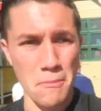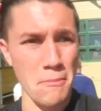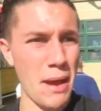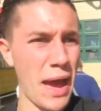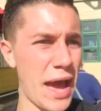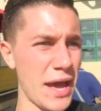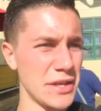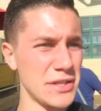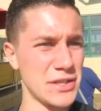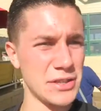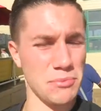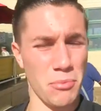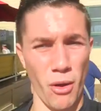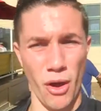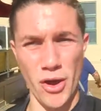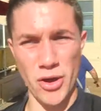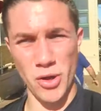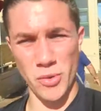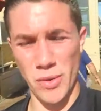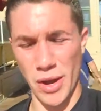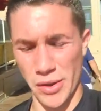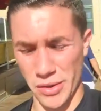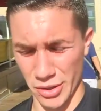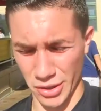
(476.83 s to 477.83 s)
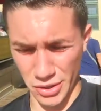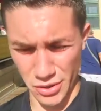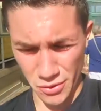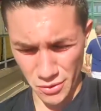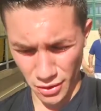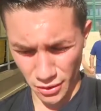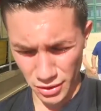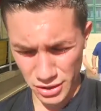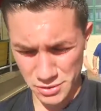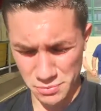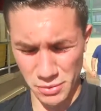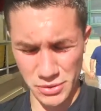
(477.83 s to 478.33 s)
mass spawn around
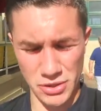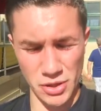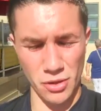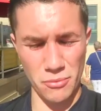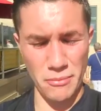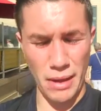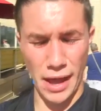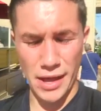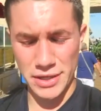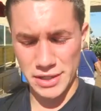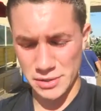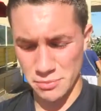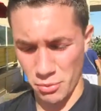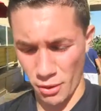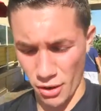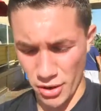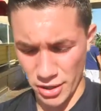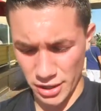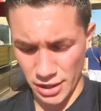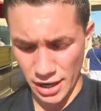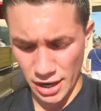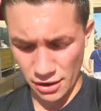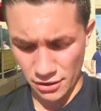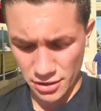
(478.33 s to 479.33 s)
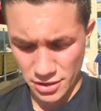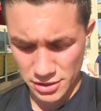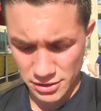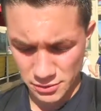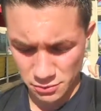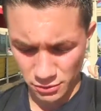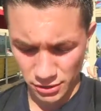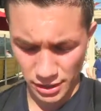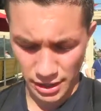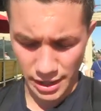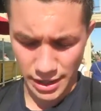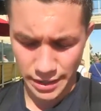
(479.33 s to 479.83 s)
lures, but they'll mass spawn in
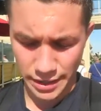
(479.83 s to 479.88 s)
areas where